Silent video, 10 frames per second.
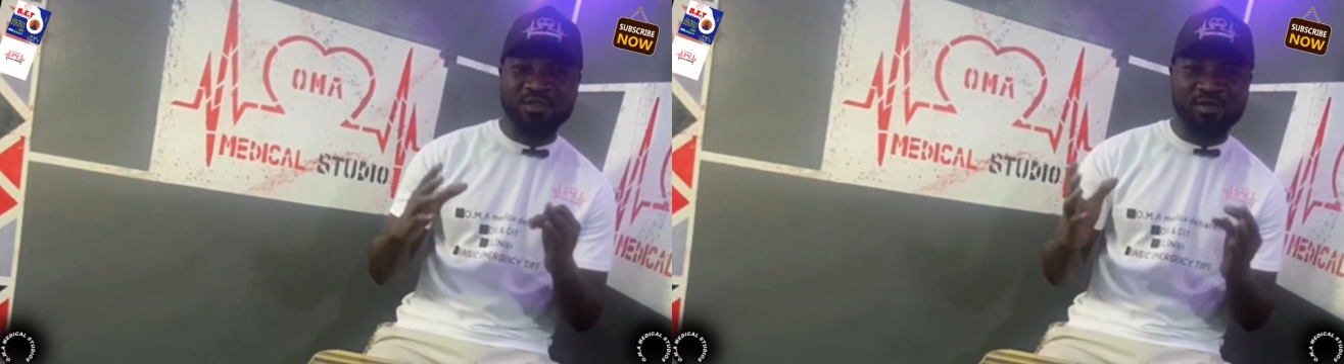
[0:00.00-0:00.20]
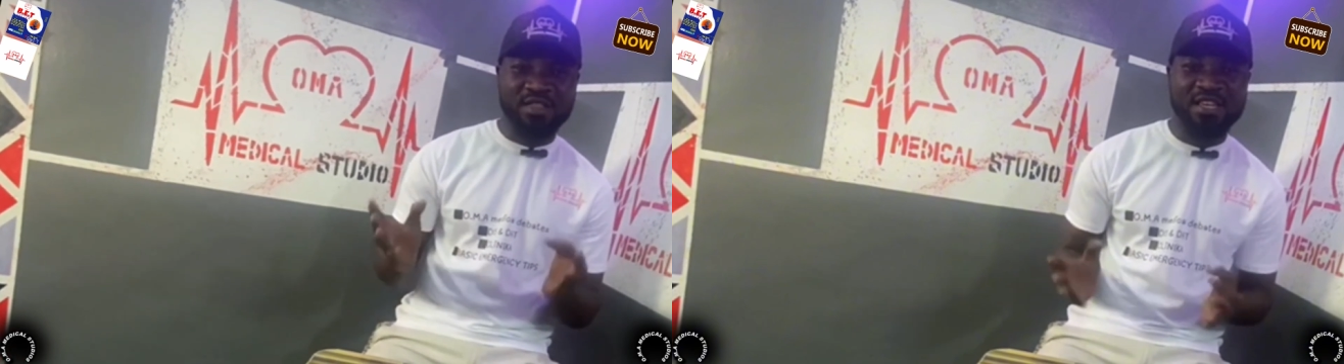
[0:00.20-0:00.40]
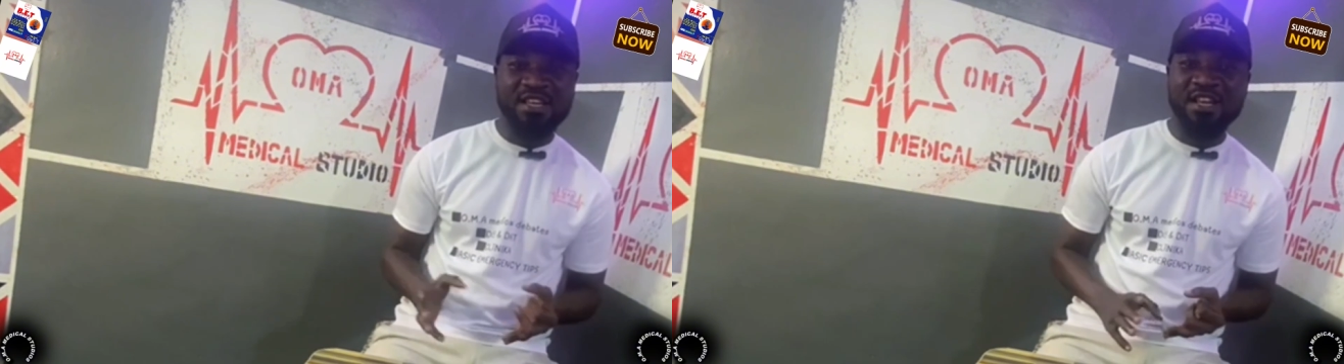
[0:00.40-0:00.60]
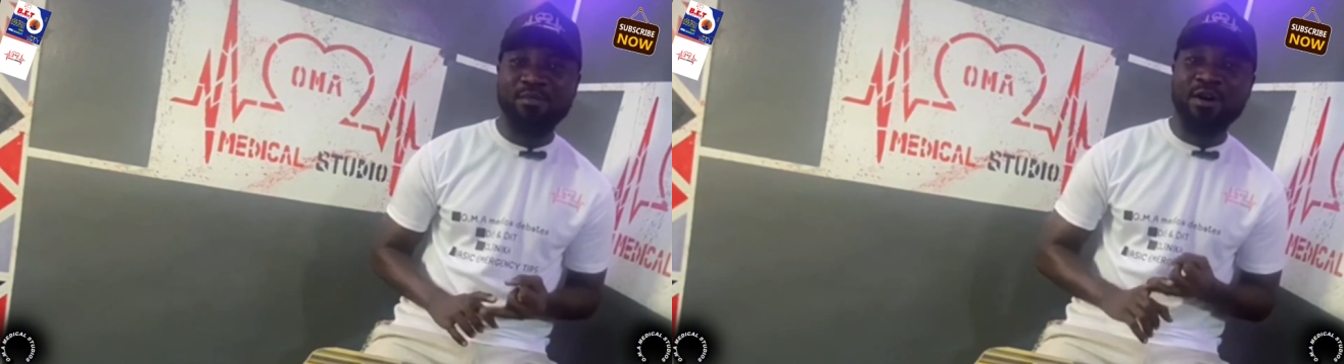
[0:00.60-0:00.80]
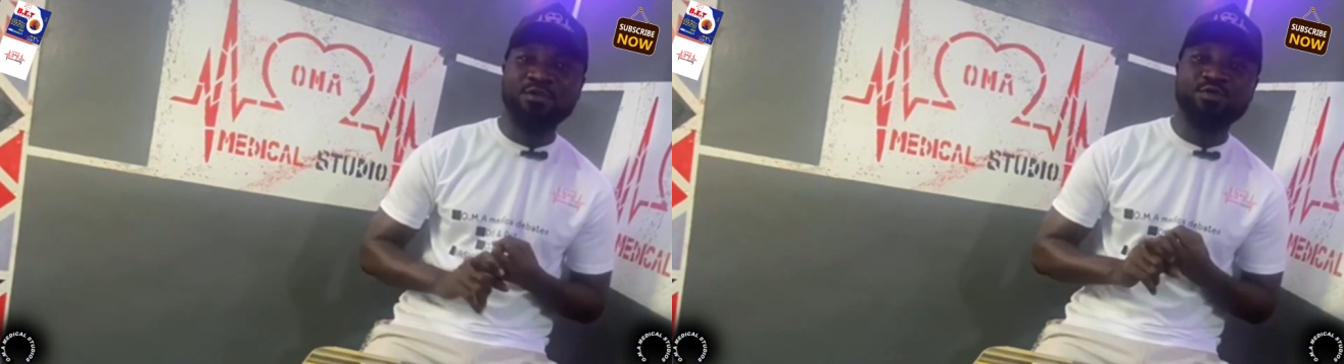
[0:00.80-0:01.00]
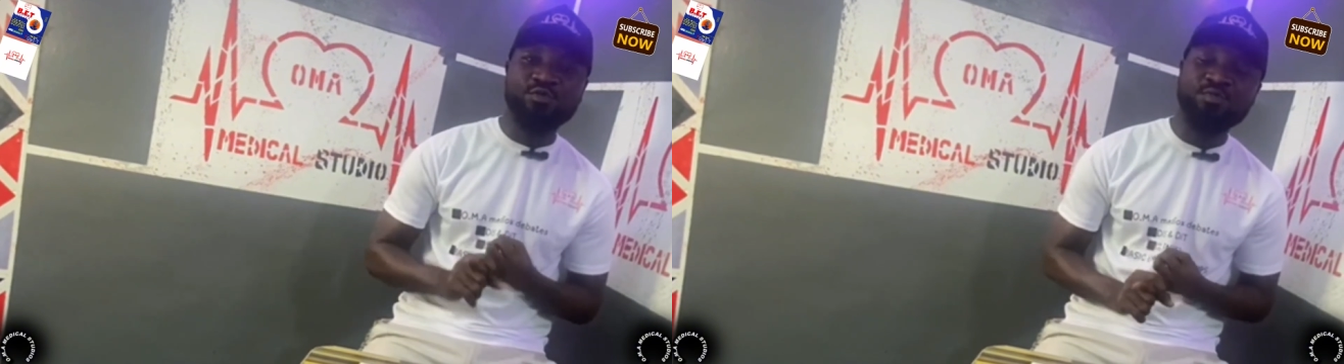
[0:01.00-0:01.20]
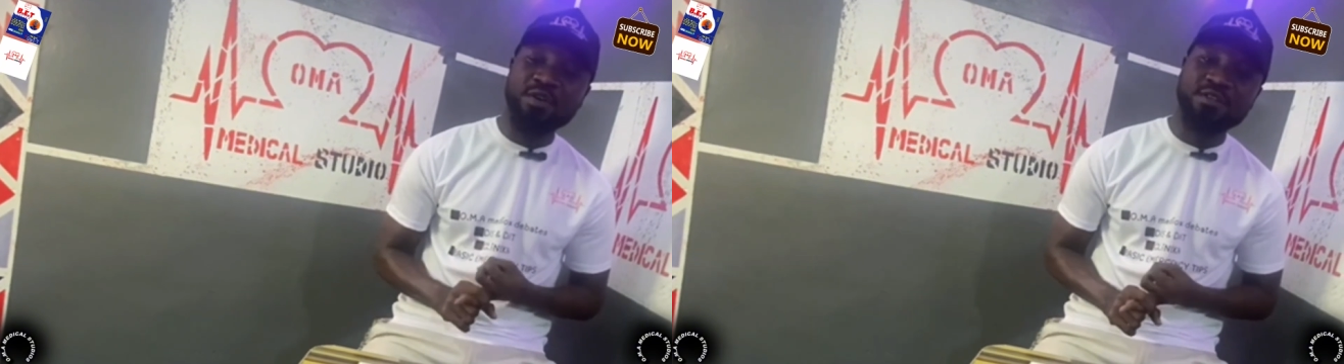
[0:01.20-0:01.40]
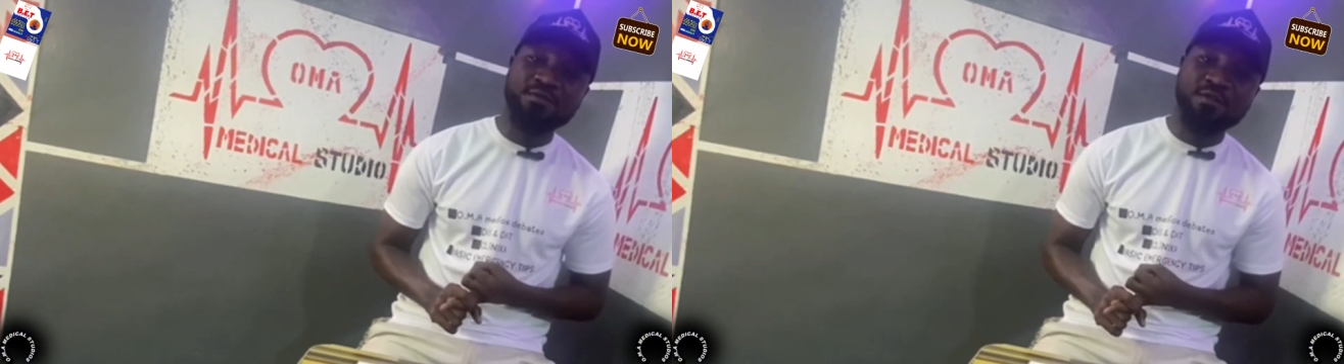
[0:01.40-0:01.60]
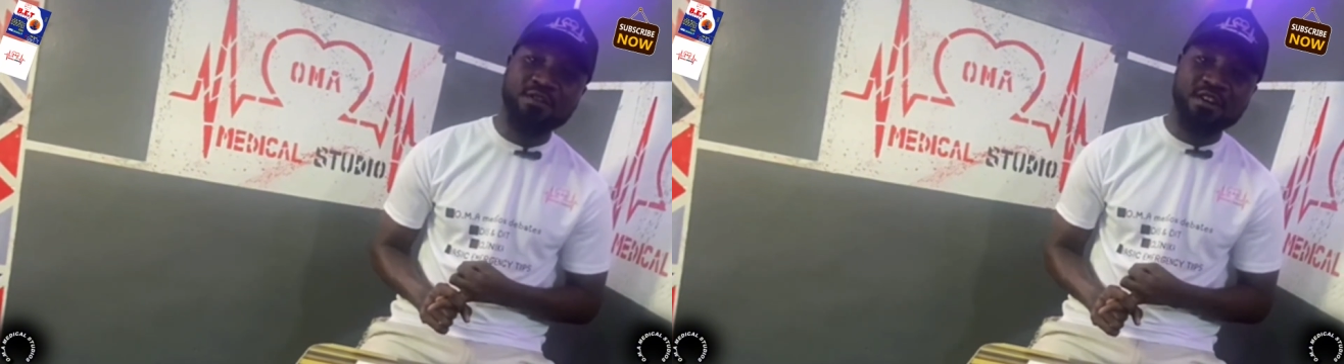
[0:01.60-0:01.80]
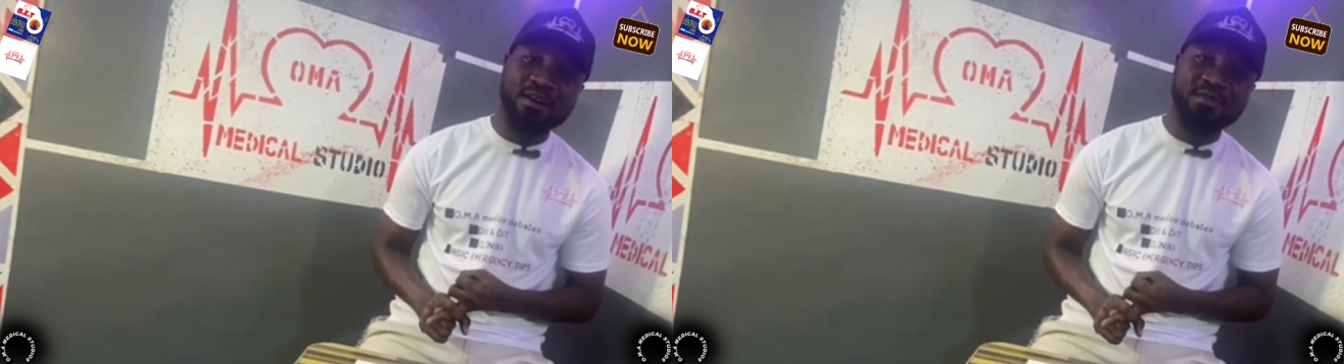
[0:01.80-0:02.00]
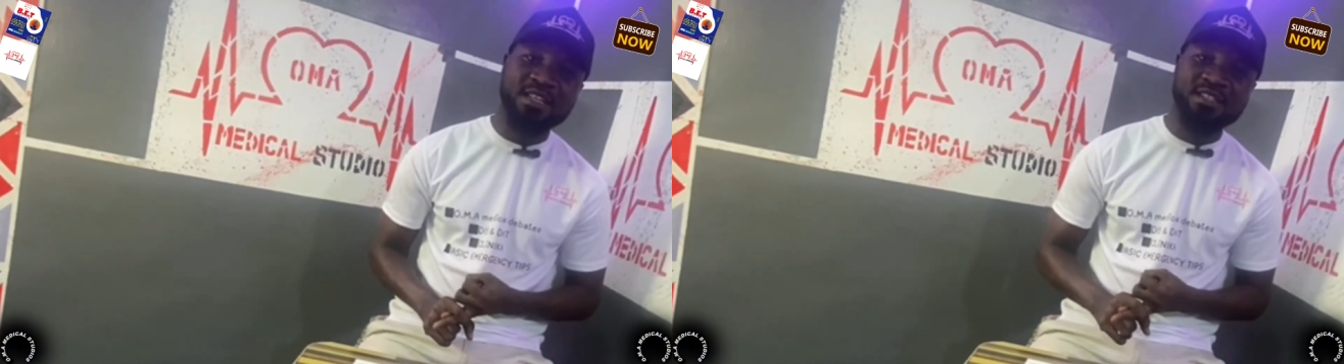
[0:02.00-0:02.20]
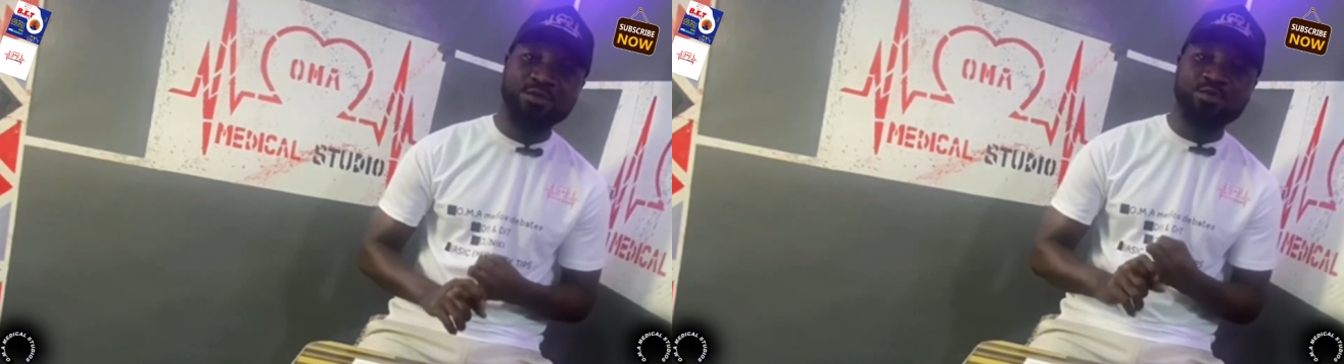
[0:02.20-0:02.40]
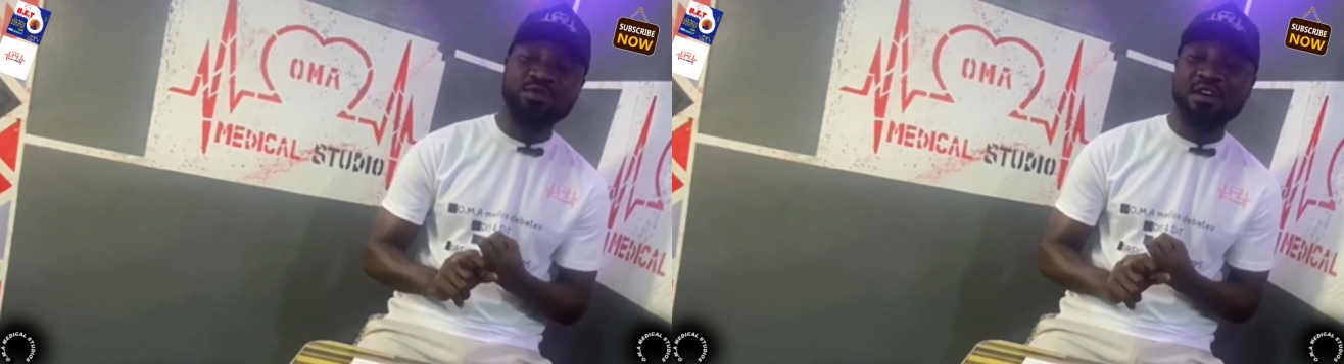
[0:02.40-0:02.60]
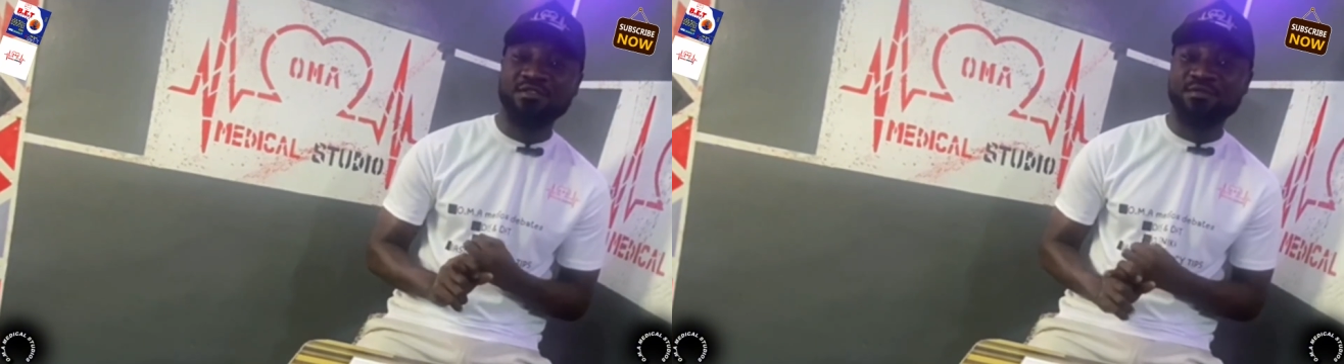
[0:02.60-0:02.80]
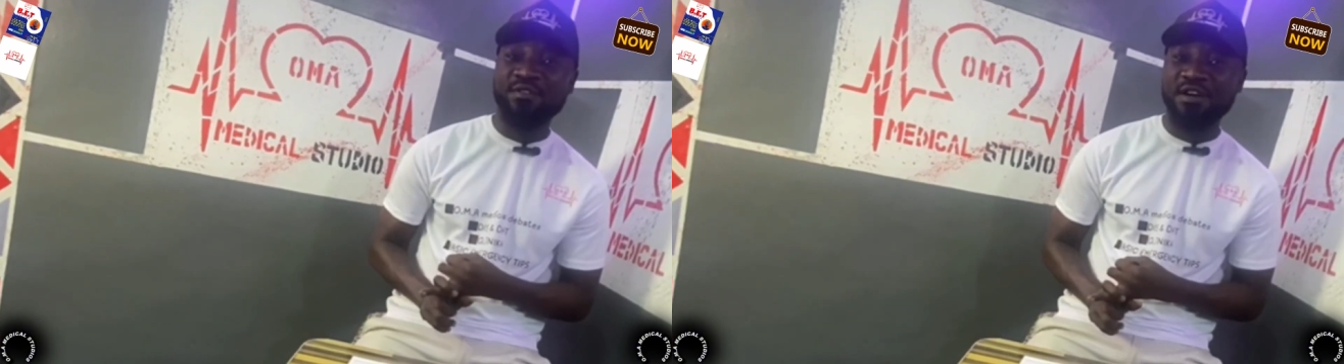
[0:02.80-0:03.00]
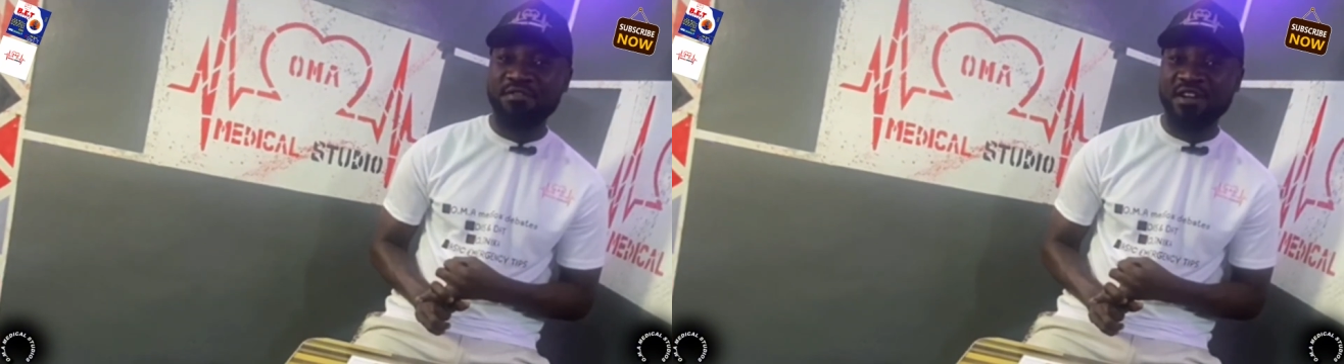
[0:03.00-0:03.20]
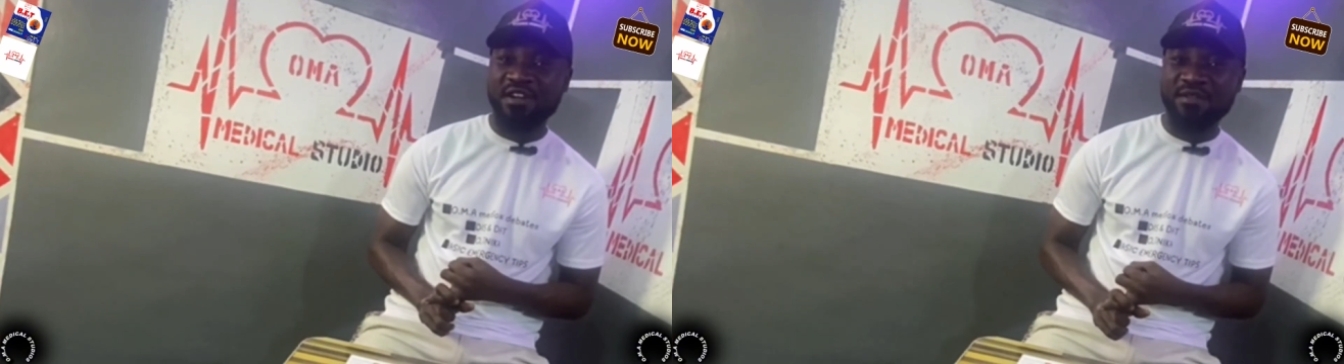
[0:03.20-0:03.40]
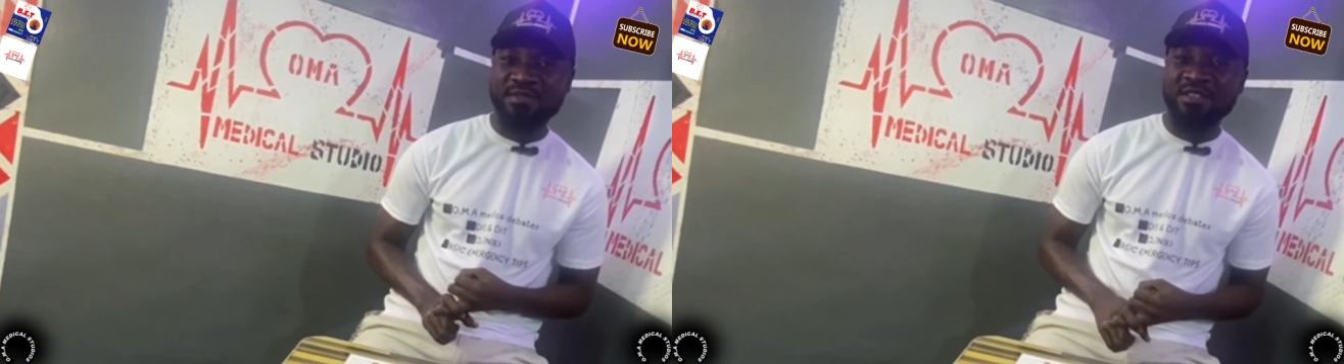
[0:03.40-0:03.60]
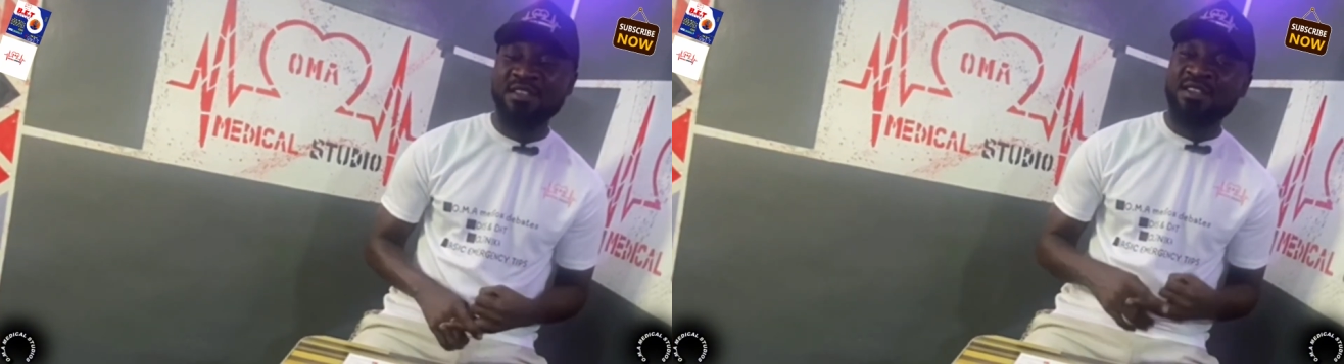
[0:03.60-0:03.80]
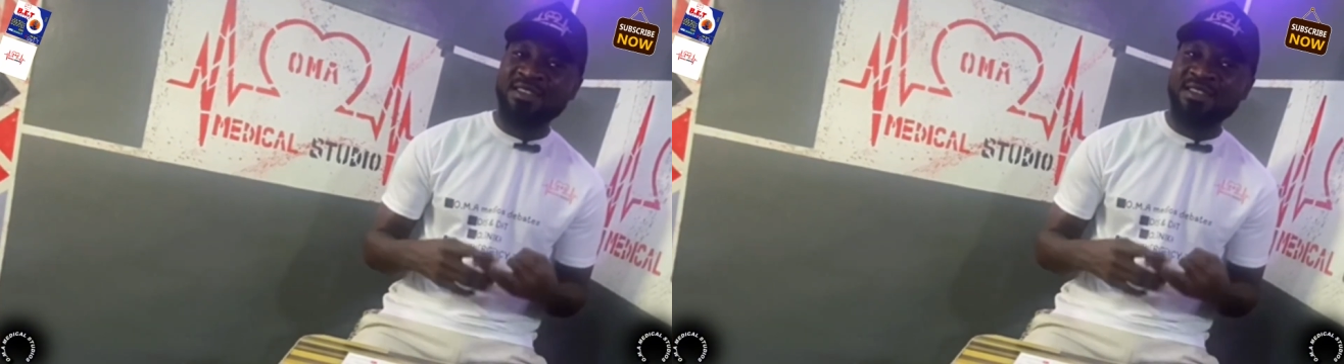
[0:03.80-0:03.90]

containing about 2.4 grams, that's 2400 grams.